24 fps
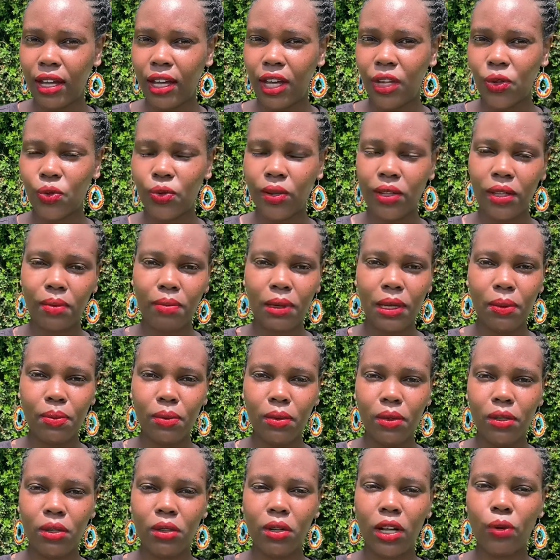to other
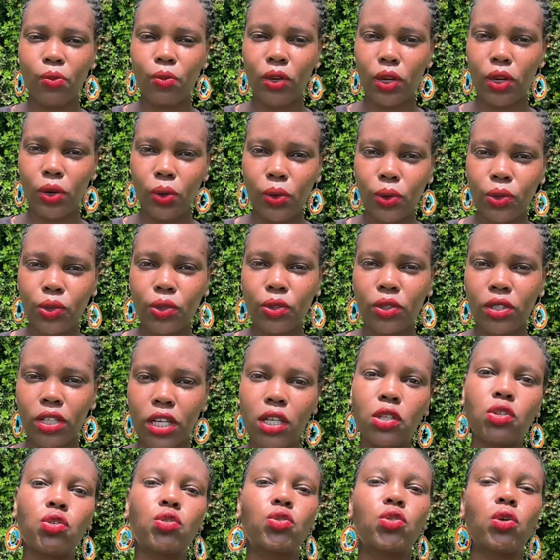people, and we also
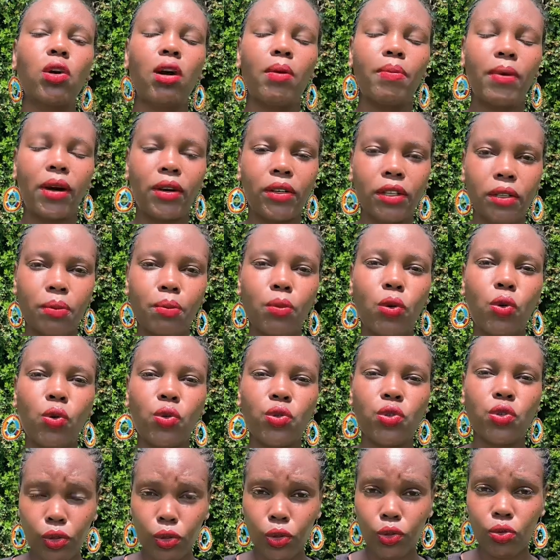need to talk about it more,
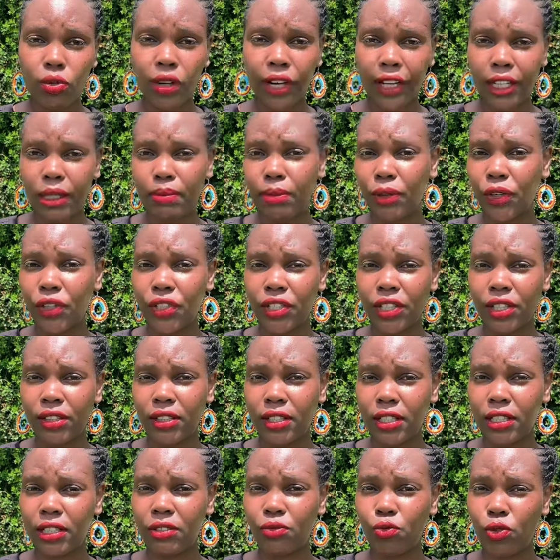so those who are experiencing
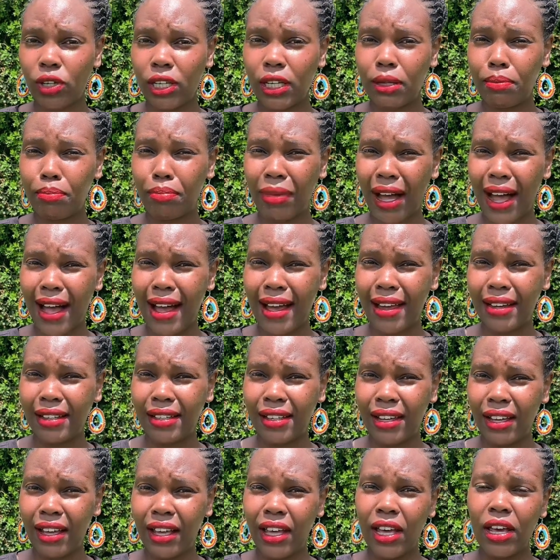these really bad
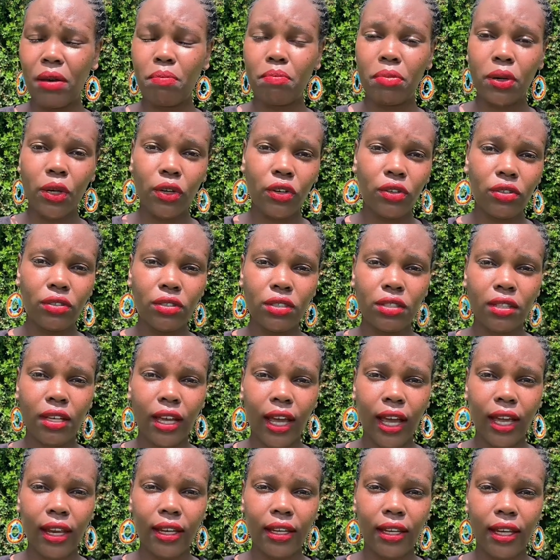periods
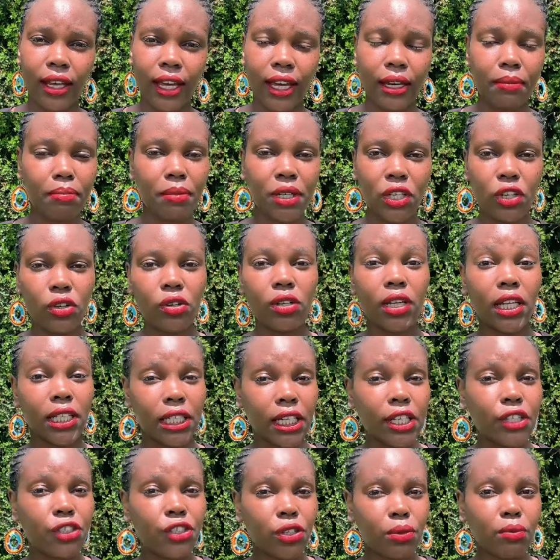can get medical
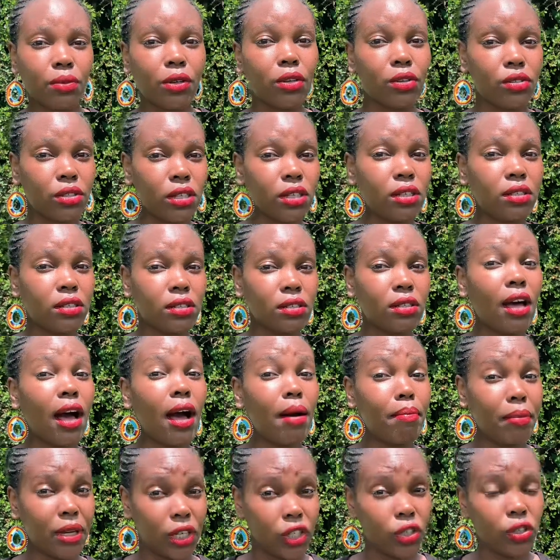attention, because it's
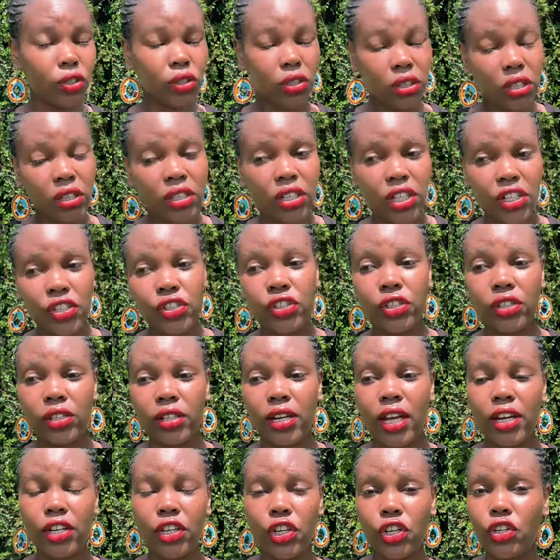a medical
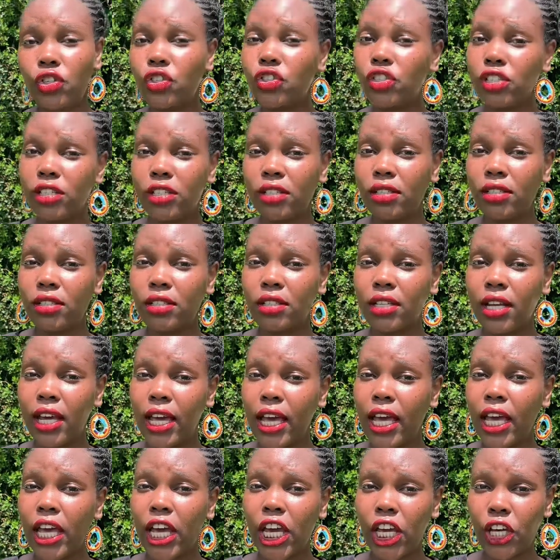condition and you shouldn't
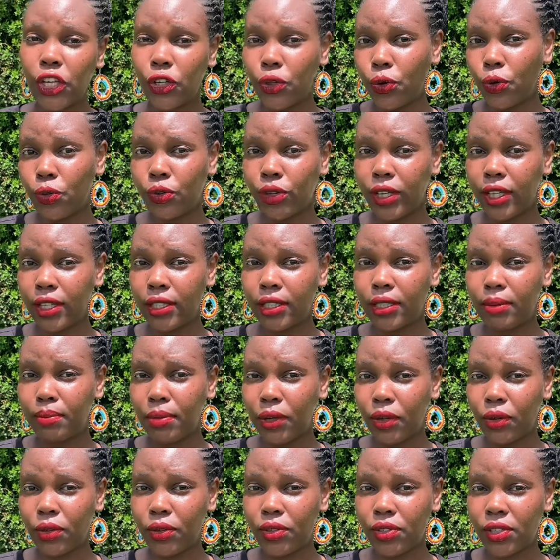ignore it,
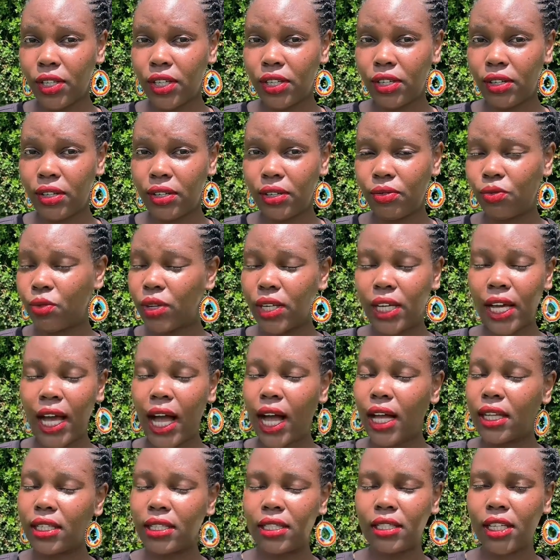because it really
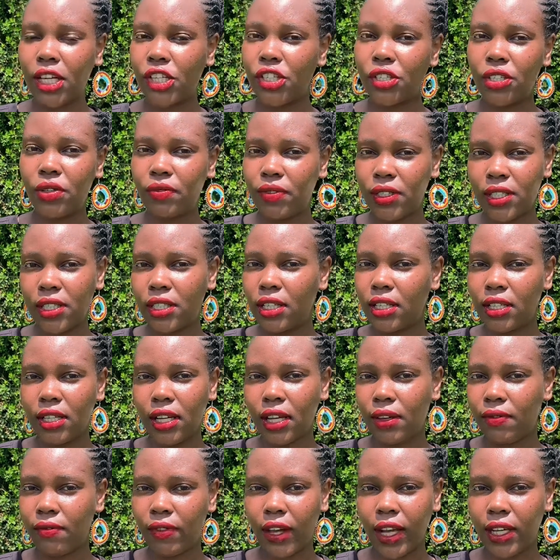has such
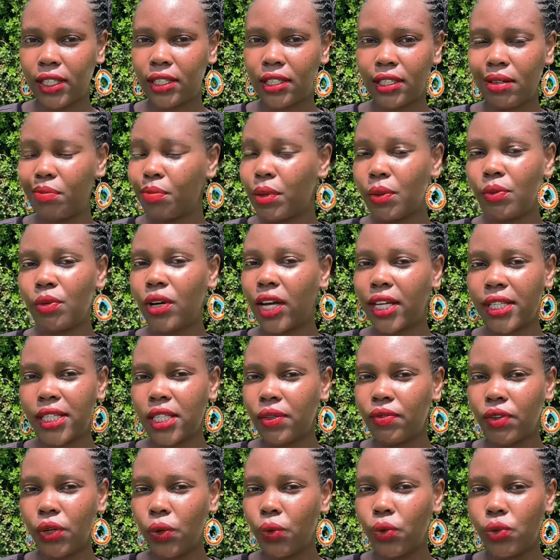devastating effects. Some people can't
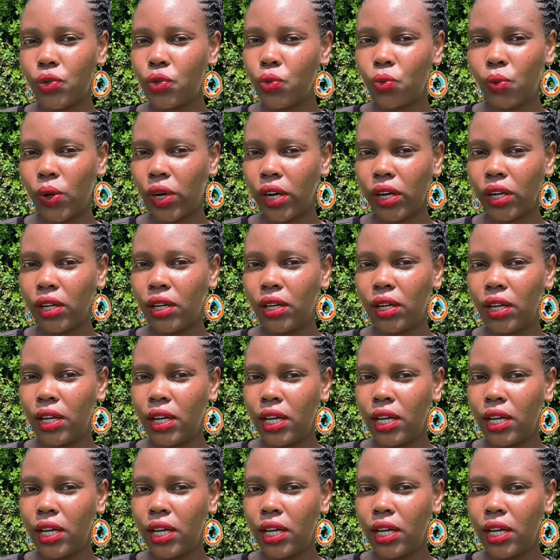even go to work,